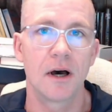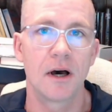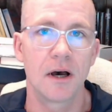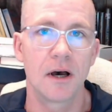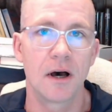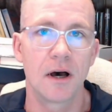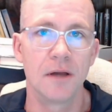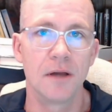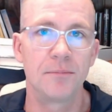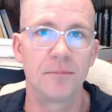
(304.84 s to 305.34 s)

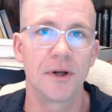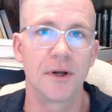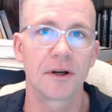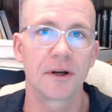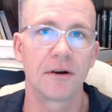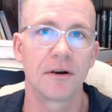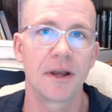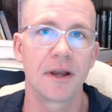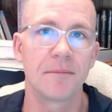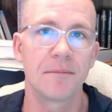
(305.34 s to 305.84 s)
unplug
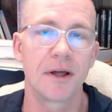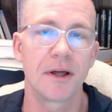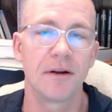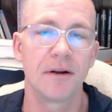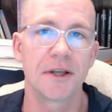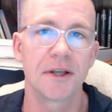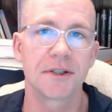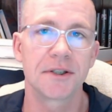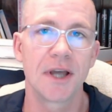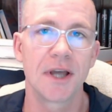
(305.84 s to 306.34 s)
our
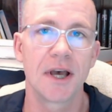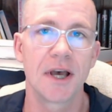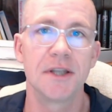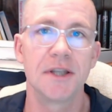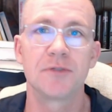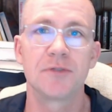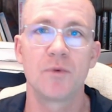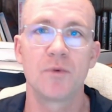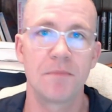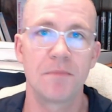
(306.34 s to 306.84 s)
Antminer
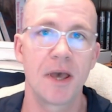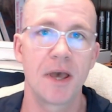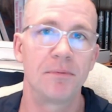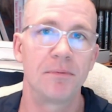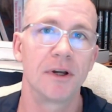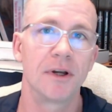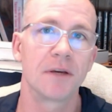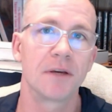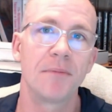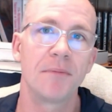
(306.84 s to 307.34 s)
S9s, we may
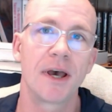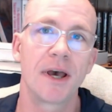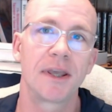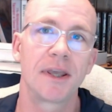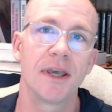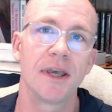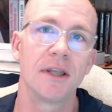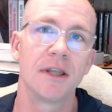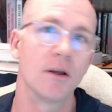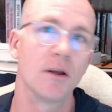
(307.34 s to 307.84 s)
plug them
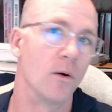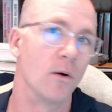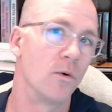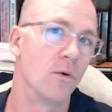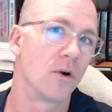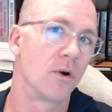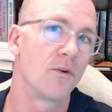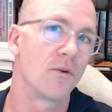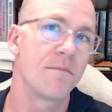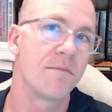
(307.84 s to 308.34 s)
back in,
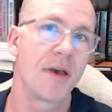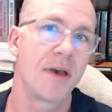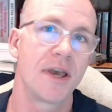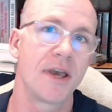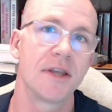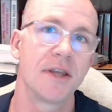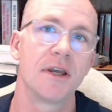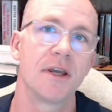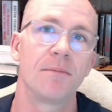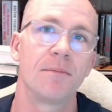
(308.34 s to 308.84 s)
or we may
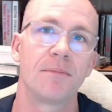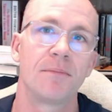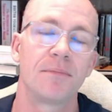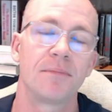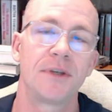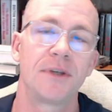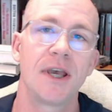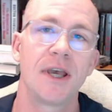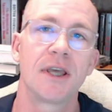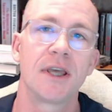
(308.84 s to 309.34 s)
end
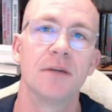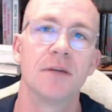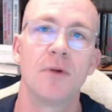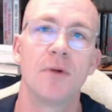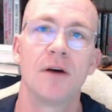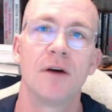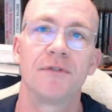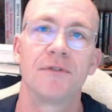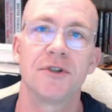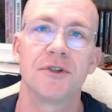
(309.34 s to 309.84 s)
up taking them
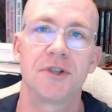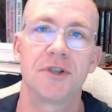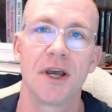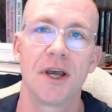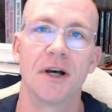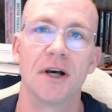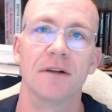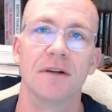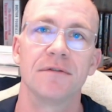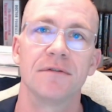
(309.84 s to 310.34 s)
off the
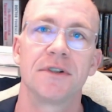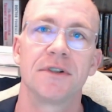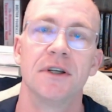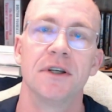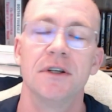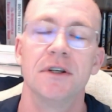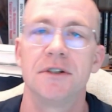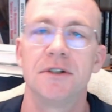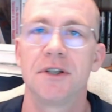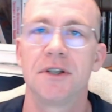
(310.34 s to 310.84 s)
shelves
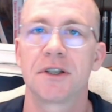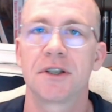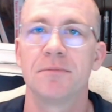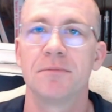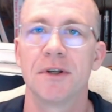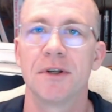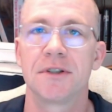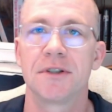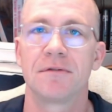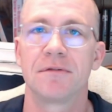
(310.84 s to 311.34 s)
6
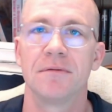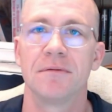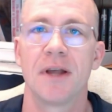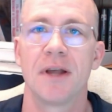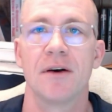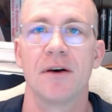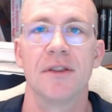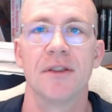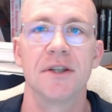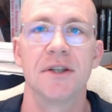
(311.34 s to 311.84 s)
months from
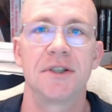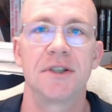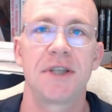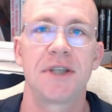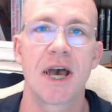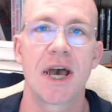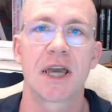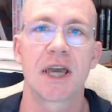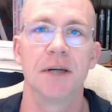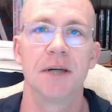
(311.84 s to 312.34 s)
now and then
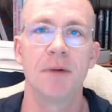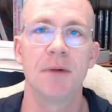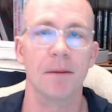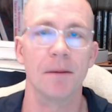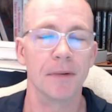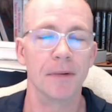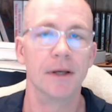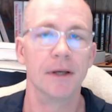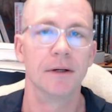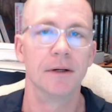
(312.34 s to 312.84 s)
stacking them
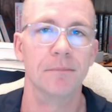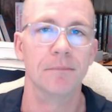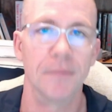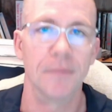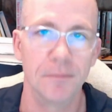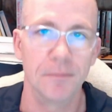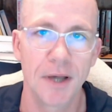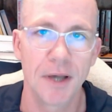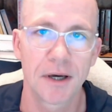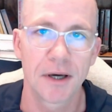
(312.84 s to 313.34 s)
up.
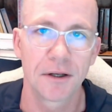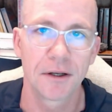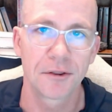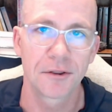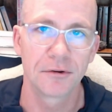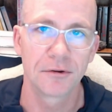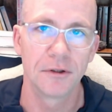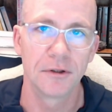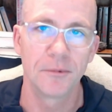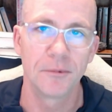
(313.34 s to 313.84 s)
But I'm not going to
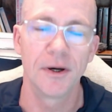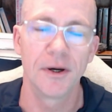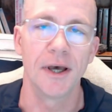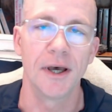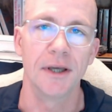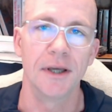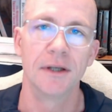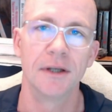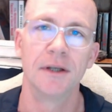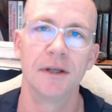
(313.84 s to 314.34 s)
throw them
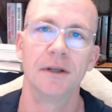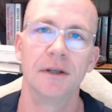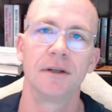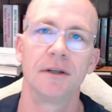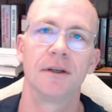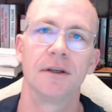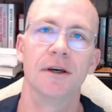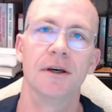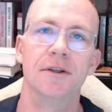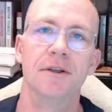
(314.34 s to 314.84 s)
away,
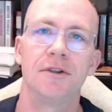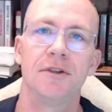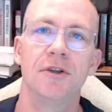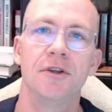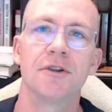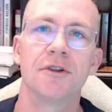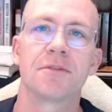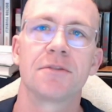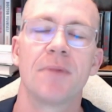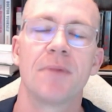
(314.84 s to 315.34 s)
because
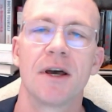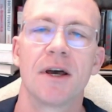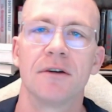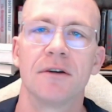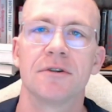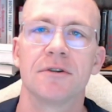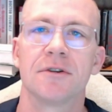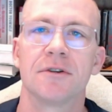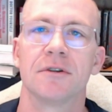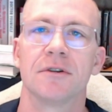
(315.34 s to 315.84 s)
used
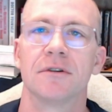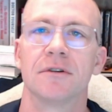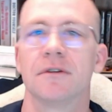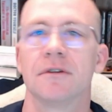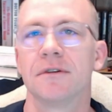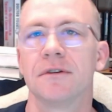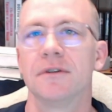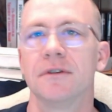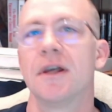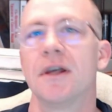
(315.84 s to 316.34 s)
miners,
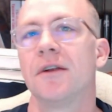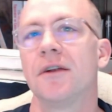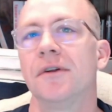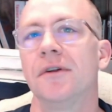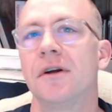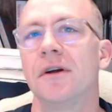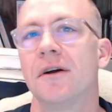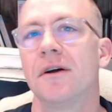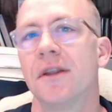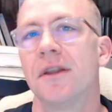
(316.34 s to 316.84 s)
not
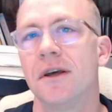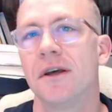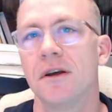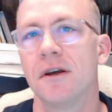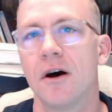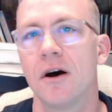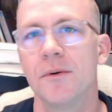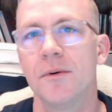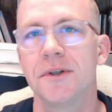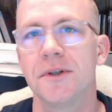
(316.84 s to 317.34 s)
only are they
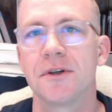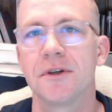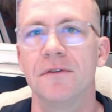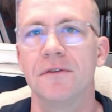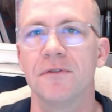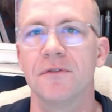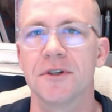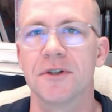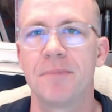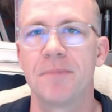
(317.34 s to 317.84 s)
always good
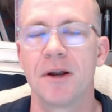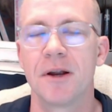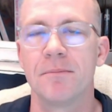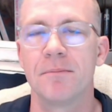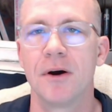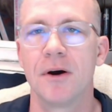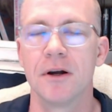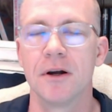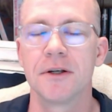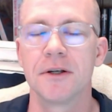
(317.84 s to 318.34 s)
for spare
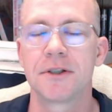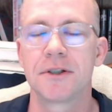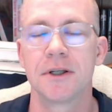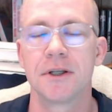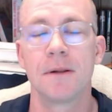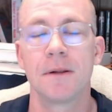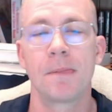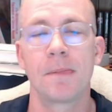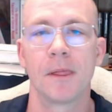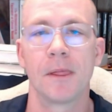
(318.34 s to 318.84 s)
parts,
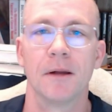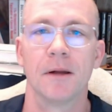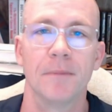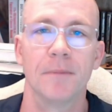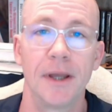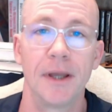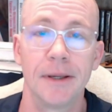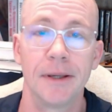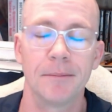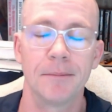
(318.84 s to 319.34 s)

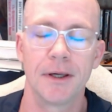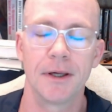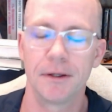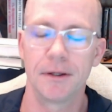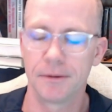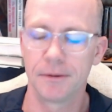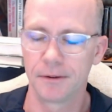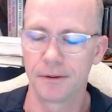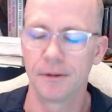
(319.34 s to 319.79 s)
my Antminer